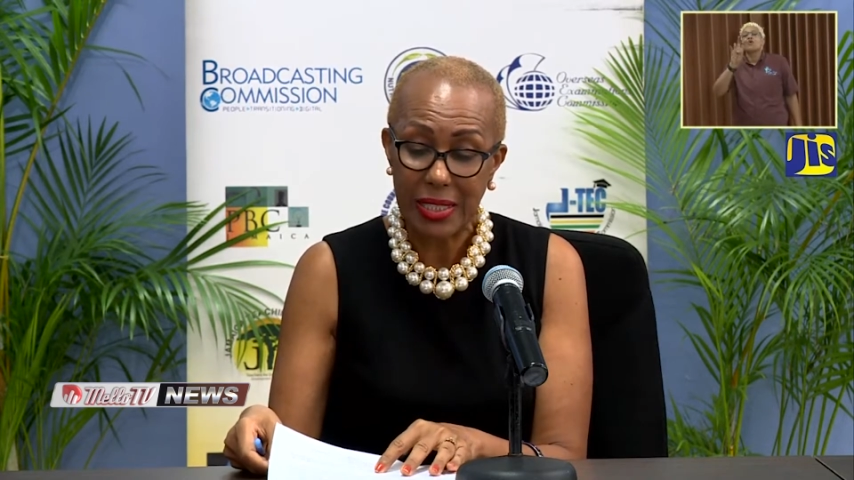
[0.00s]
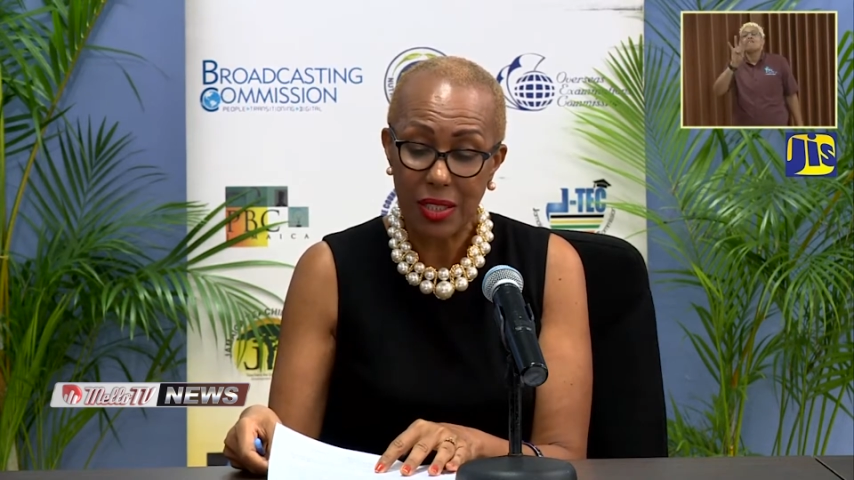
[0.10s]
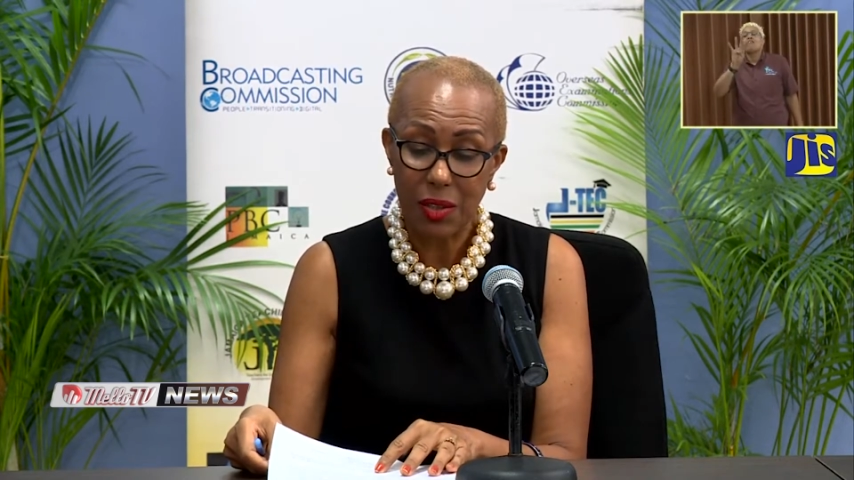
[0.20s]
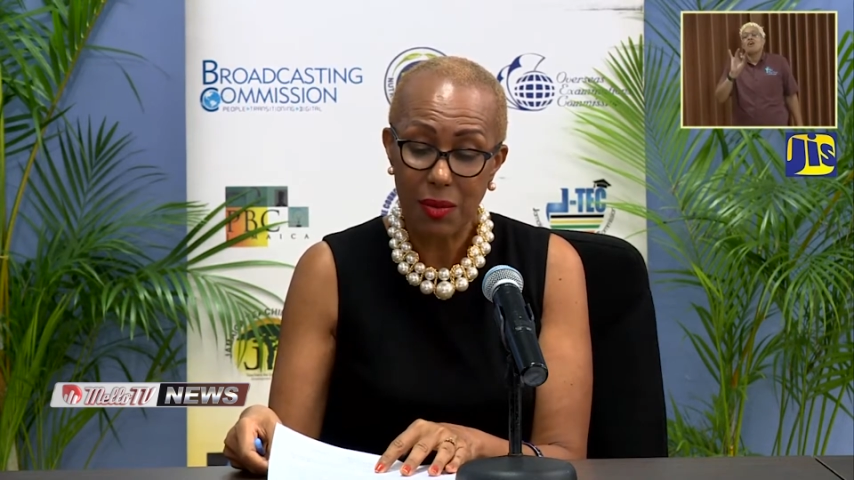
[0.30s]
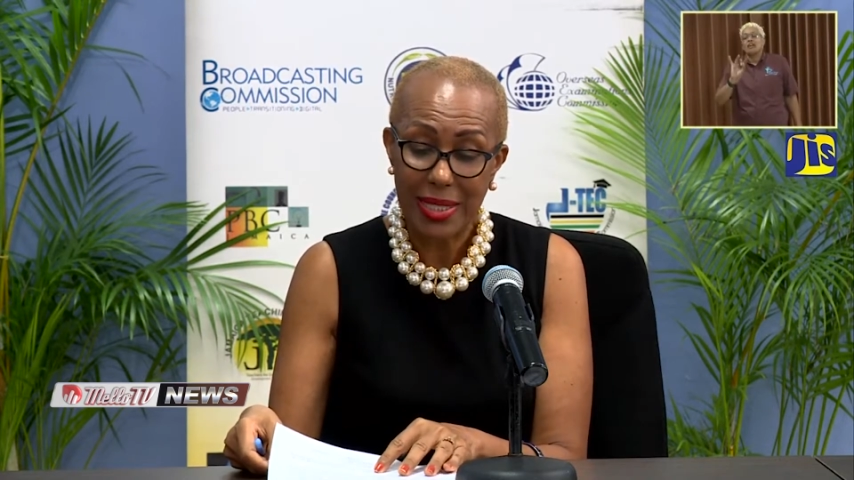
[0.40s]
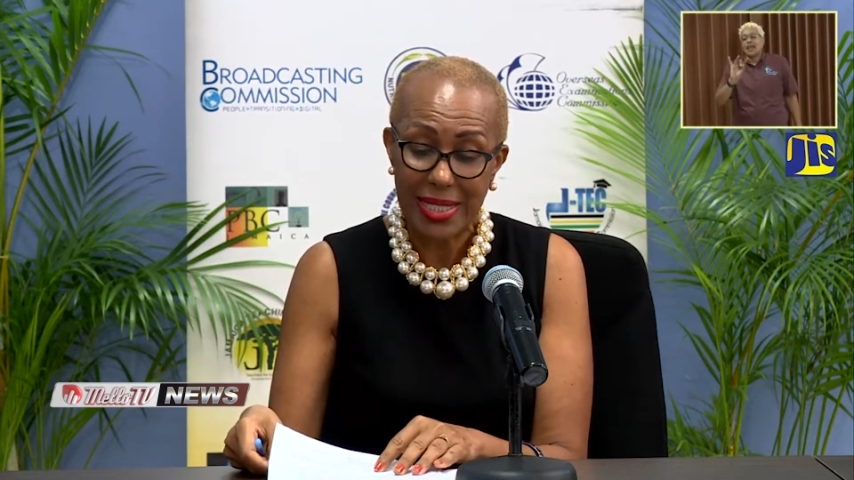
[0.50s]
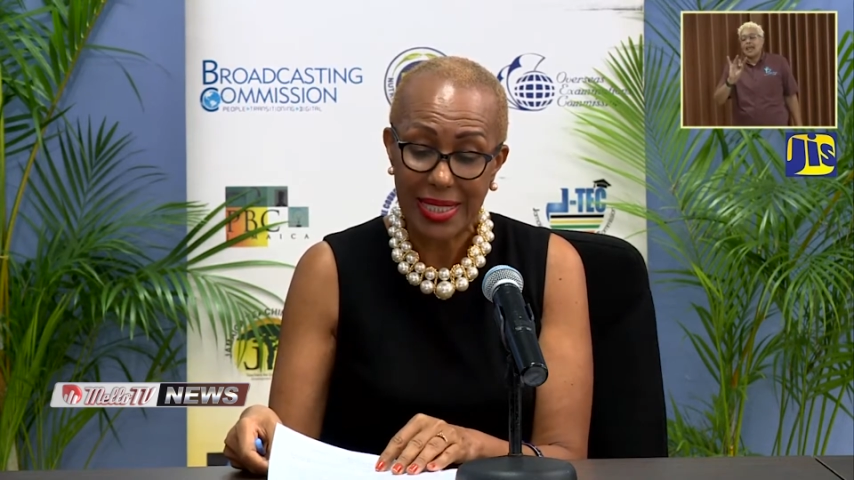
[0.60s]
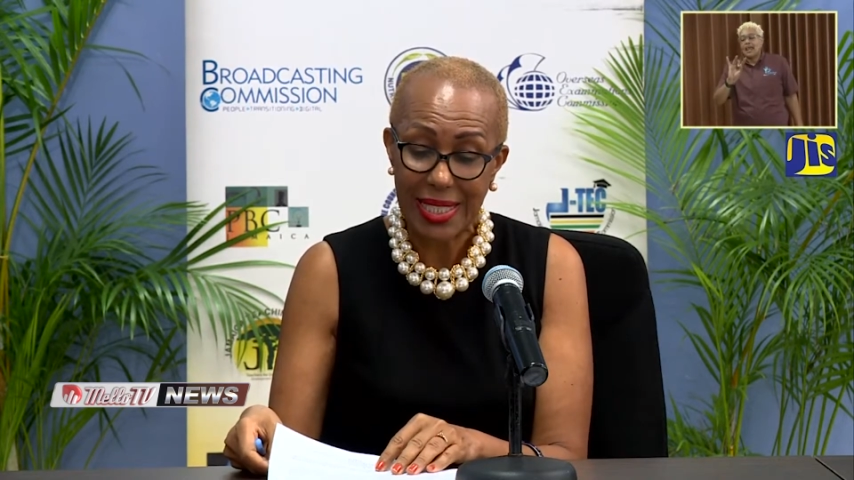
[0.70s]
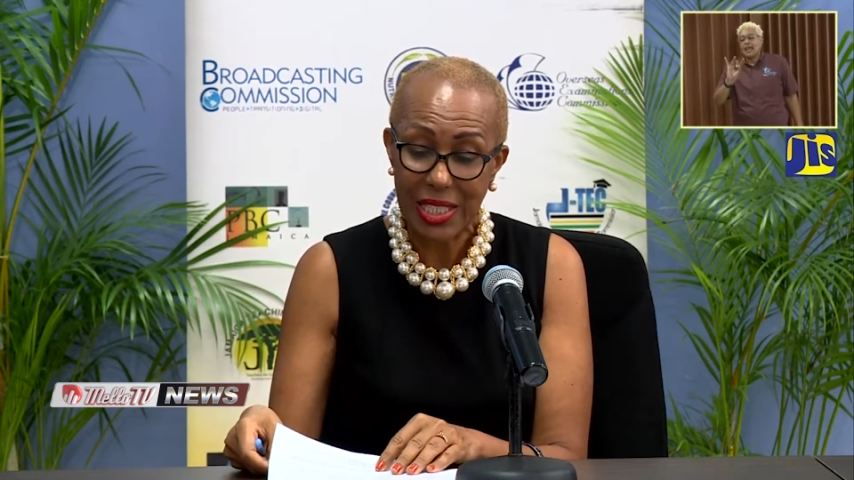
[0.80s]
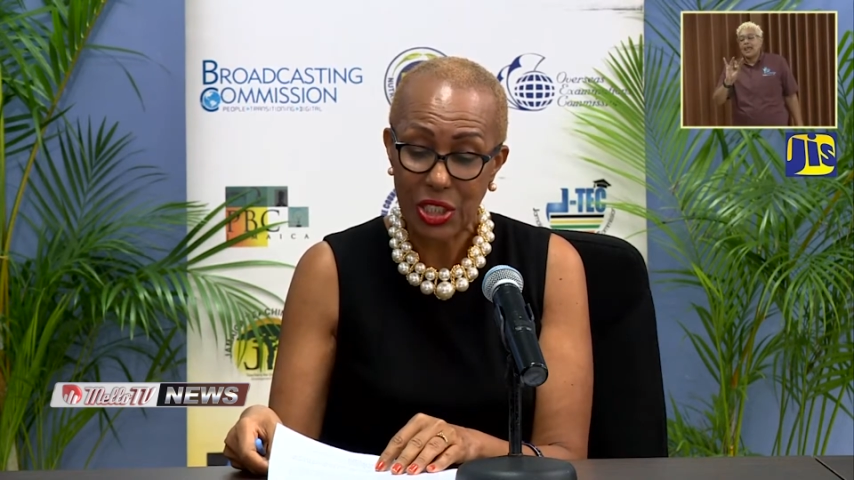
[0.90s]

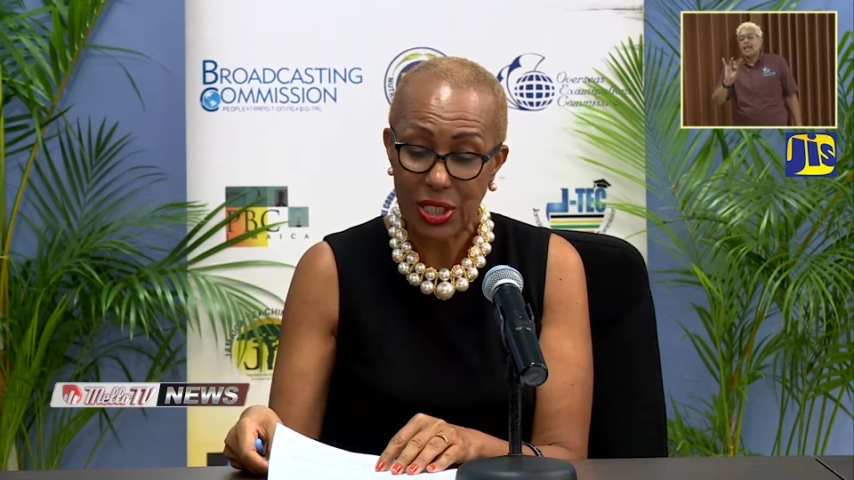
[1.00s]
instructors